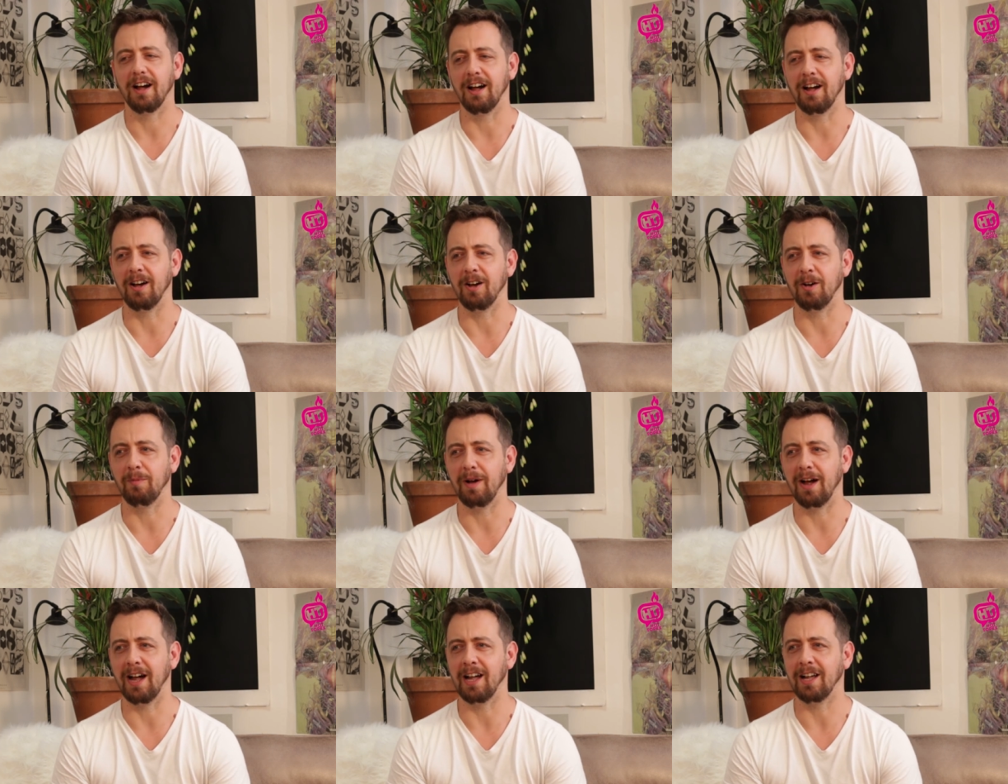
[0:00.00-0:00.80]

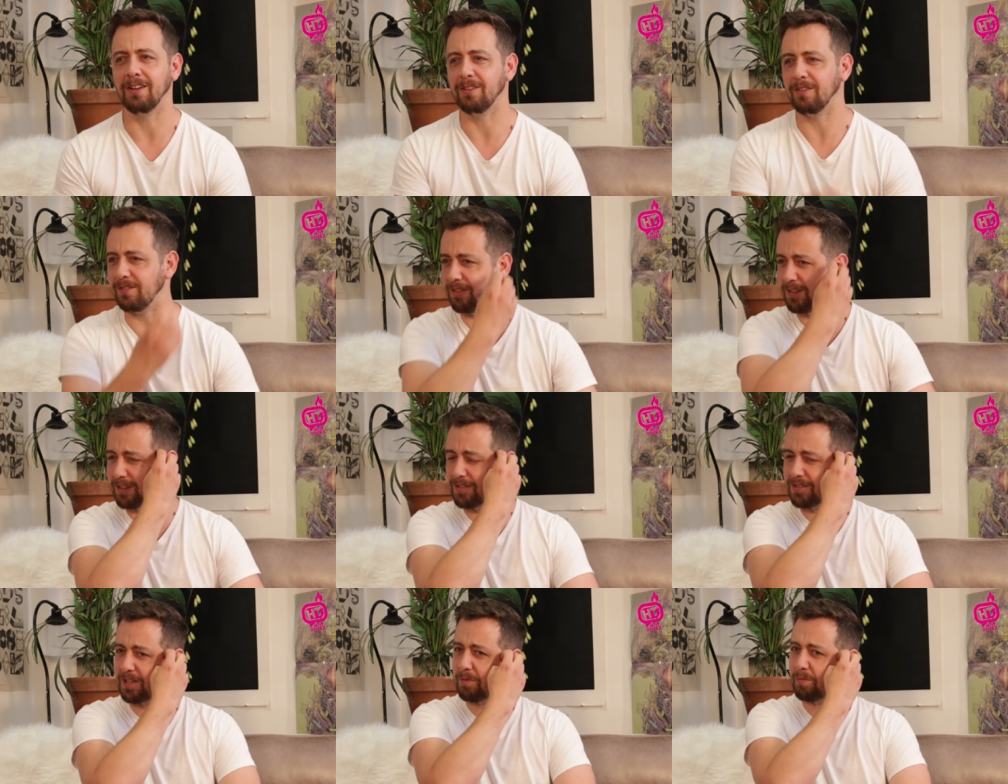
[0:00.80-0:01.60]
Um, and
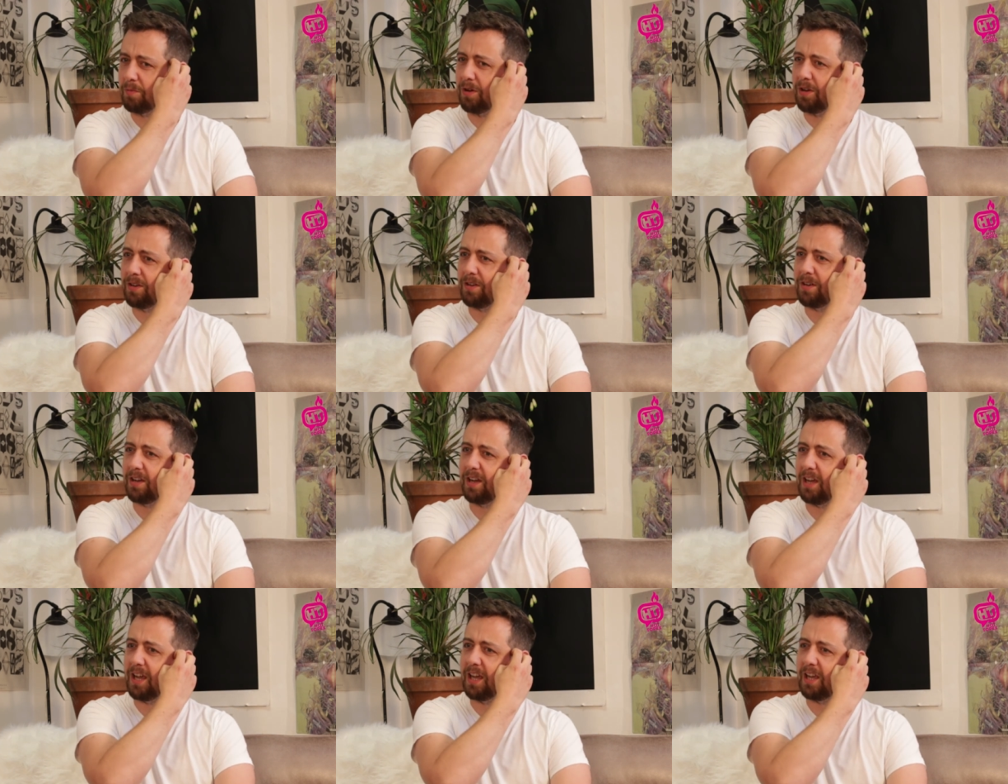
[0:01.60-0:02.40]
someone
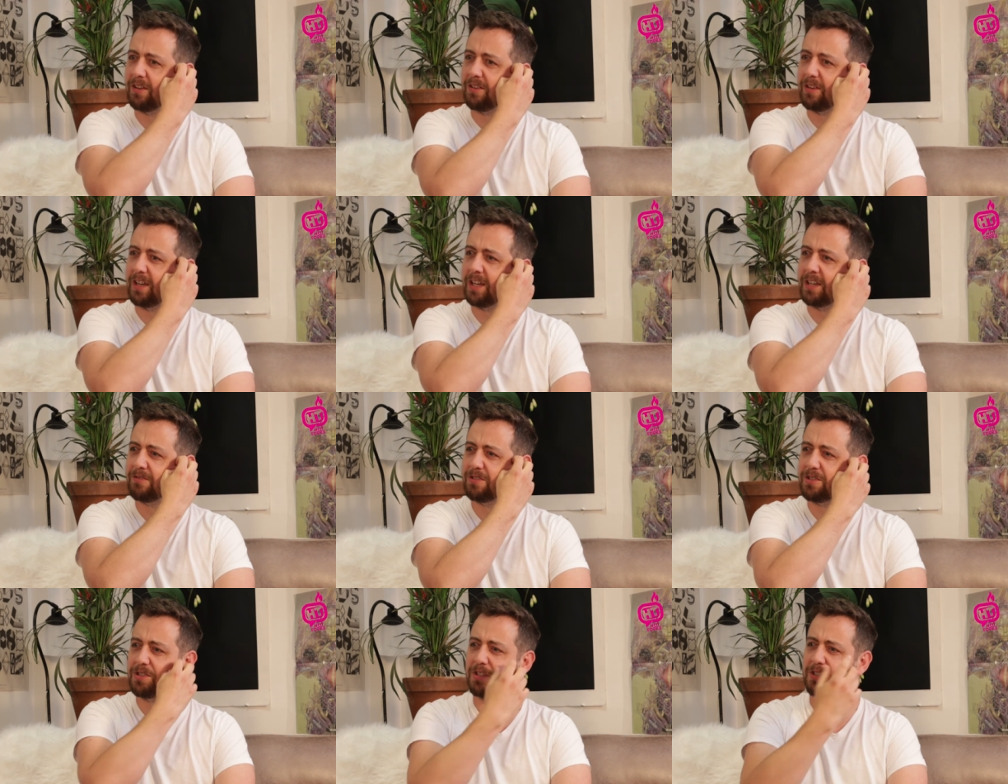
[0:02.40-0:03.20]
had
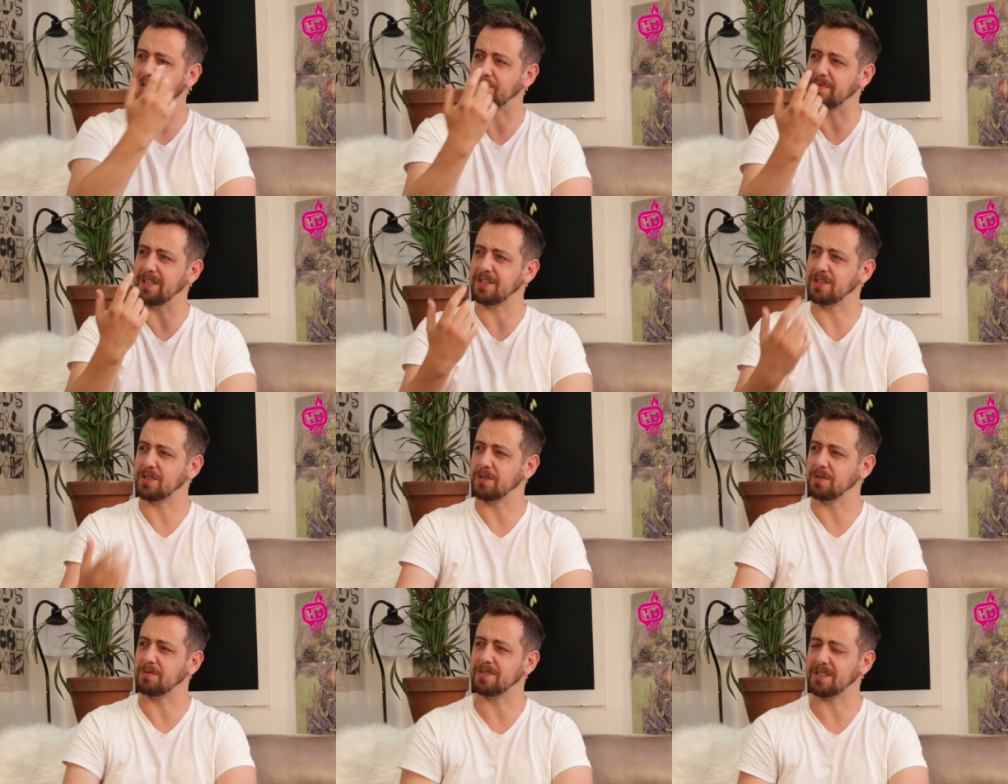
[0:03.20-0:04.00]
introduced me
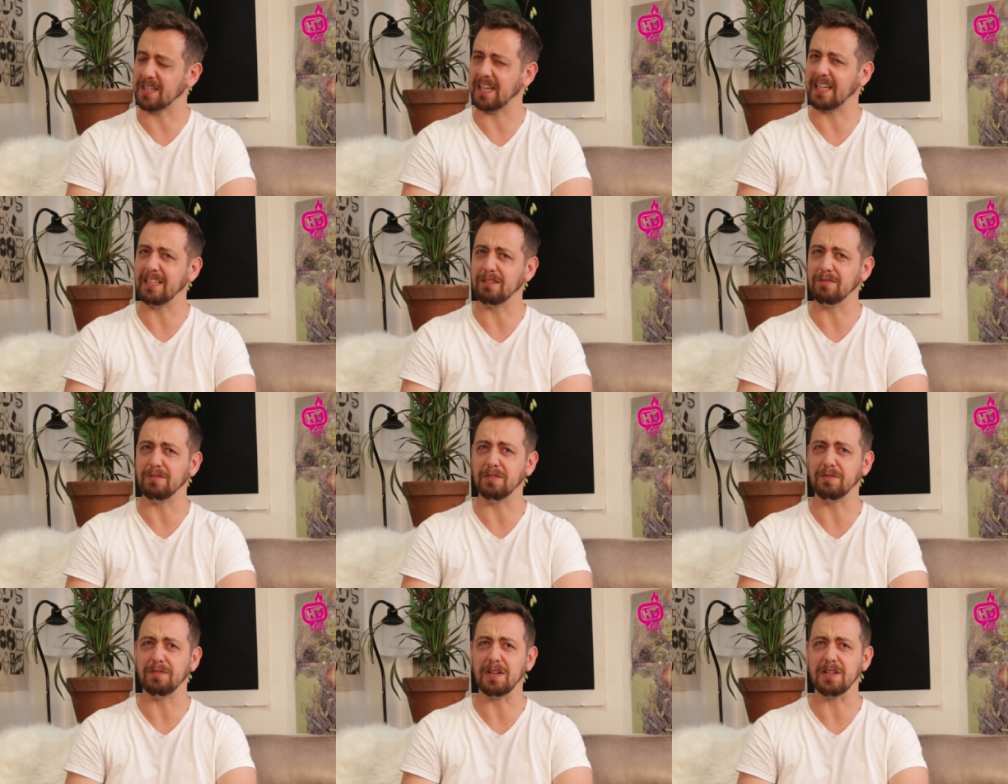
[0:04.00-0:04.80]
to tequila
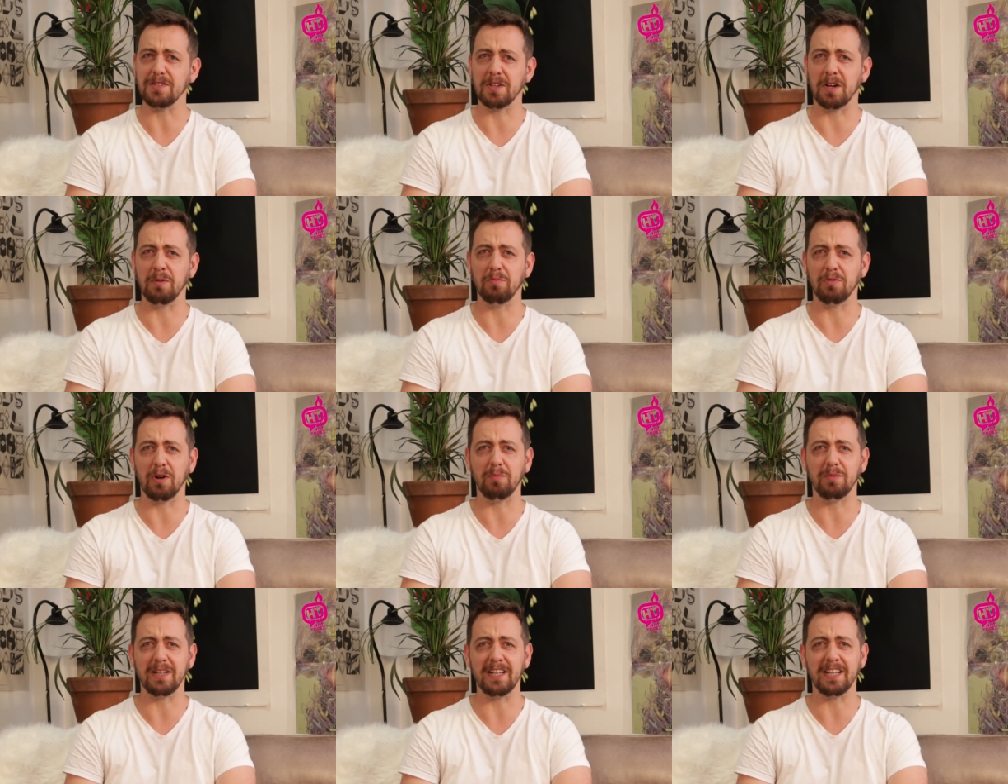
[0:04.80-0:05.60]
for the first time
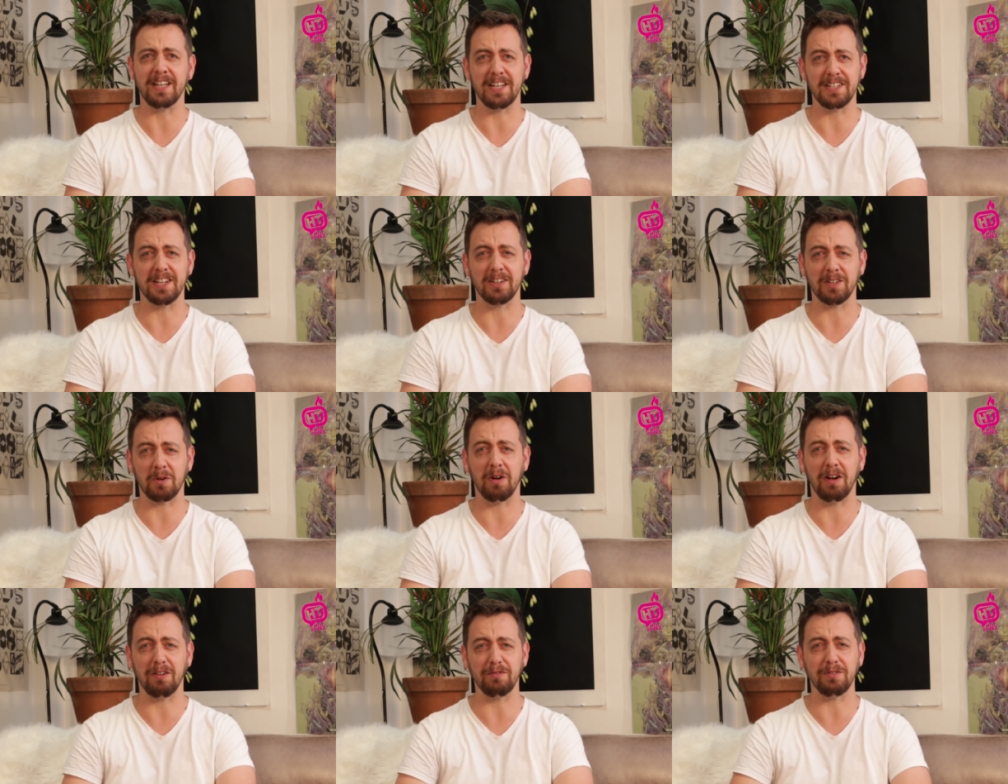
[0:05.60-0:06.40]
properly and I'd done
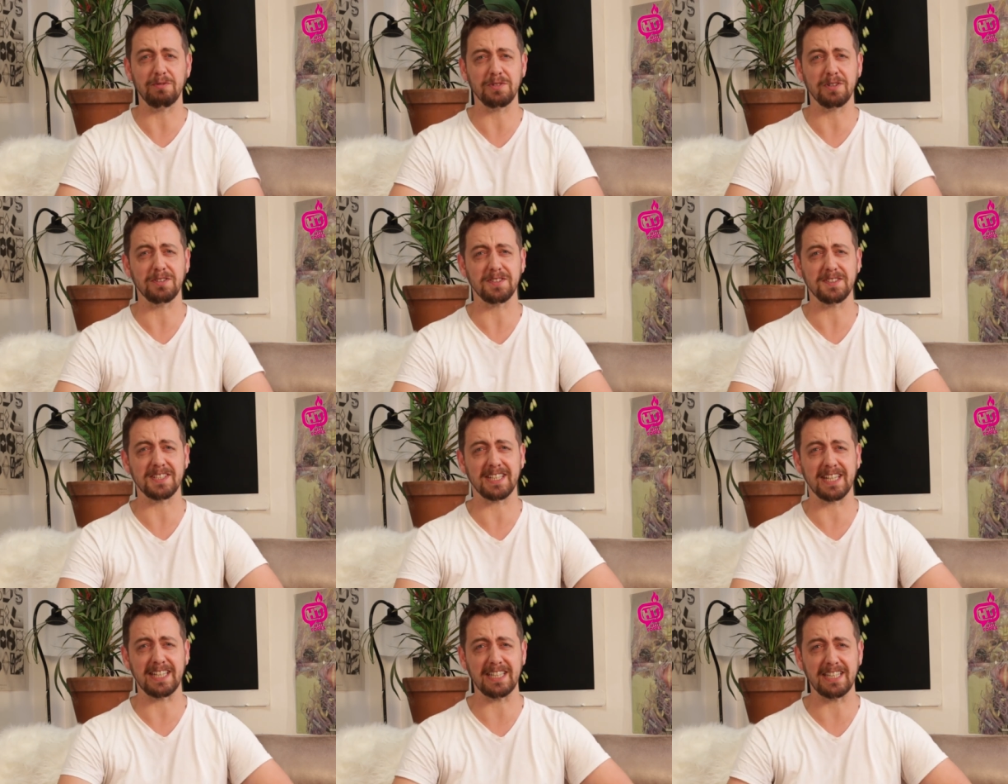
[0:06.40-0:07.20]
quite a few shots of
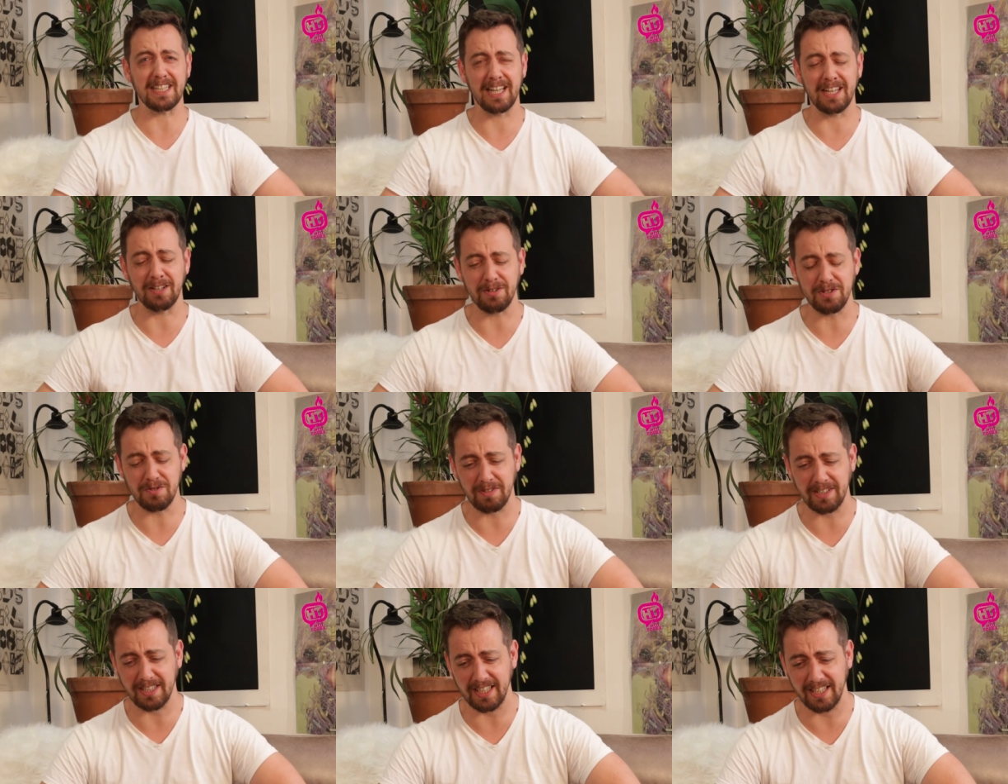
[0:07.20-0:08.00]
tequila and I was
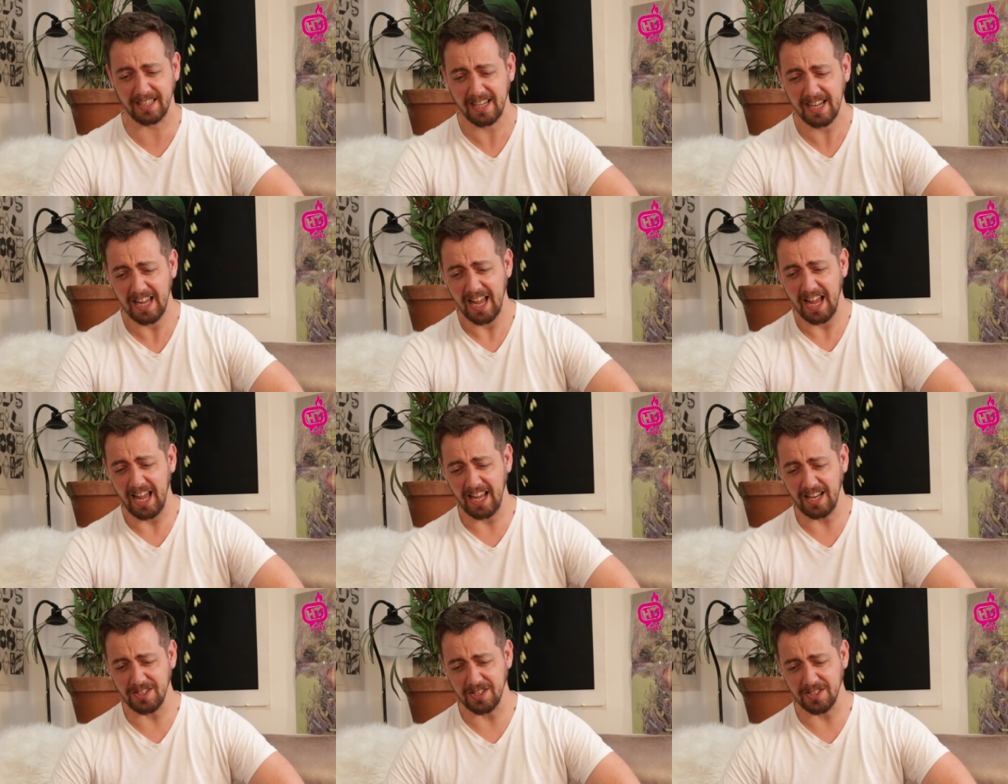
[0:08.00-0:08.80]
drinking
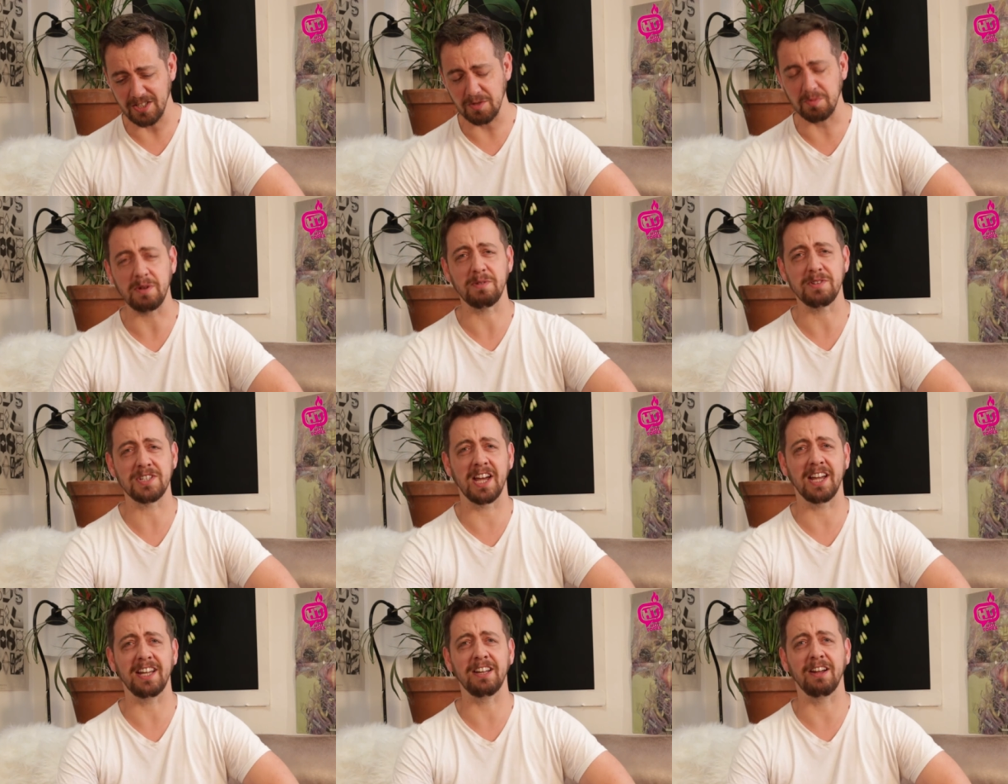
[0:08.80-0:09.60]
and just as we were
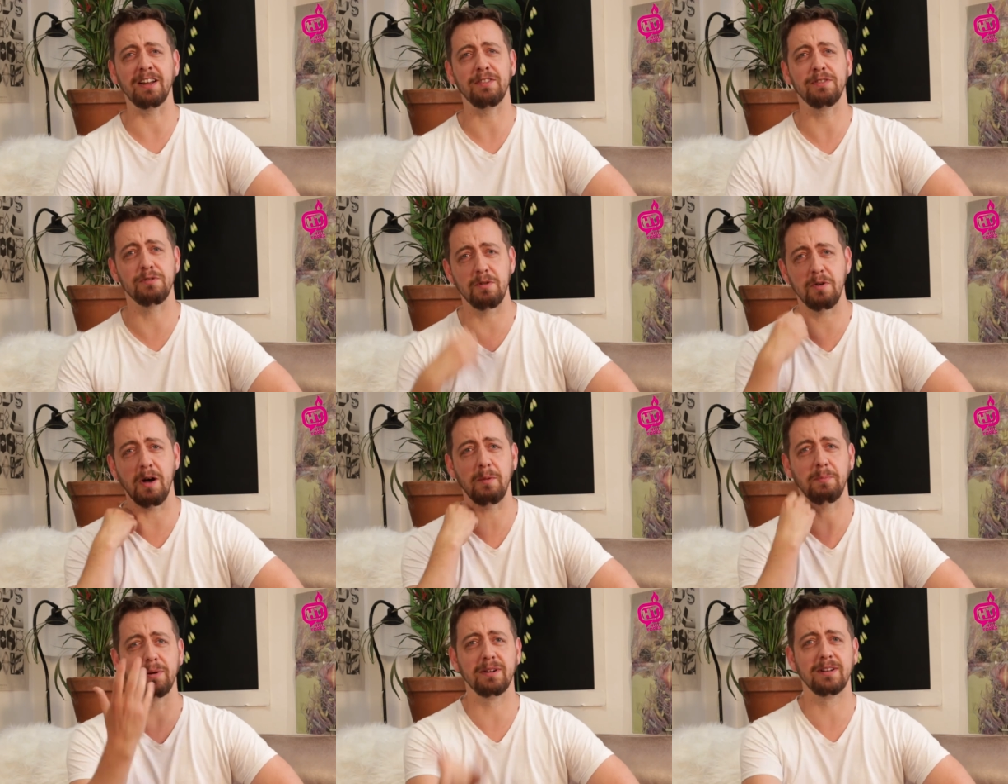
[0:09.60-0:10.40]
chatting I threw
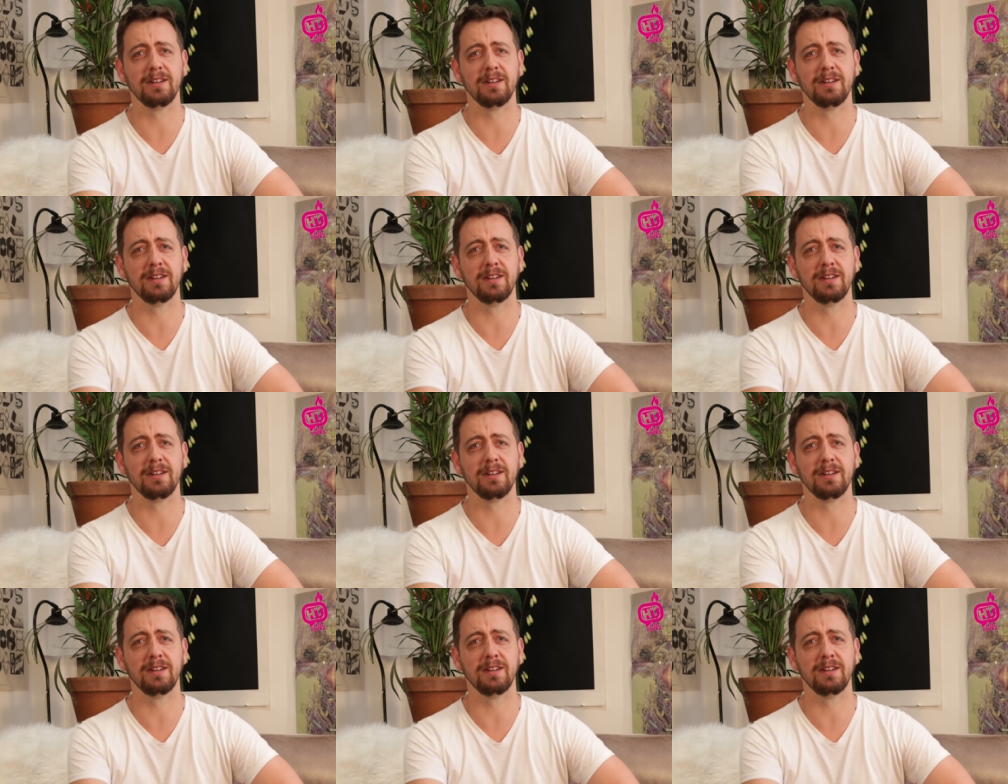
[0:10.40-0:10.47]
up